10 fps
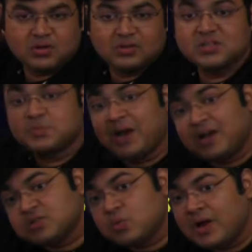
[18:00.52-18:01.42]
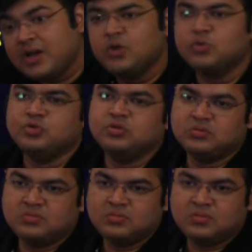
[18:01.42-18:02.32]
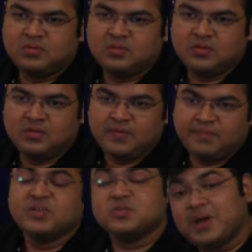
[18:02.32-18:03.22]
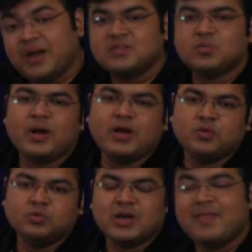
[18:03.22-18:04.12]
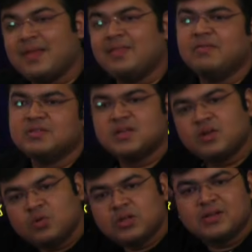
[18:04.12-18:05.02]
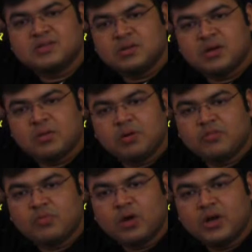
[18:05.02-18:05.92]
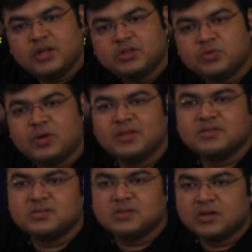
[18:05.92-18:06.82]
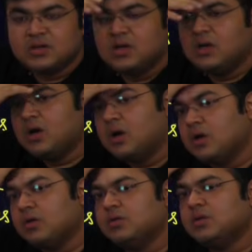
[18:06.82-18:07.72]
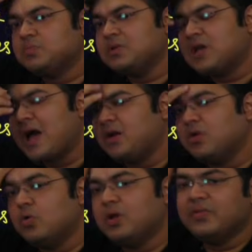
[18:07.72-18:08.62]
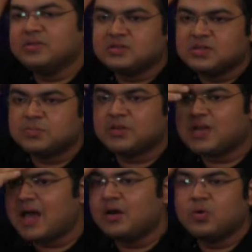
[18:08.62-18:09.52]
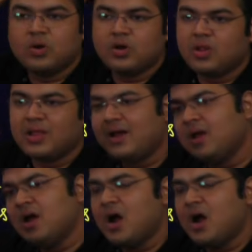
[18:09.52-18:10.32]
The spread is quite huge. The spread is quite huge. And then they will say, no, there is a little bit of quality issue, and this is this much carat gold, and this is this much carat gold and all that.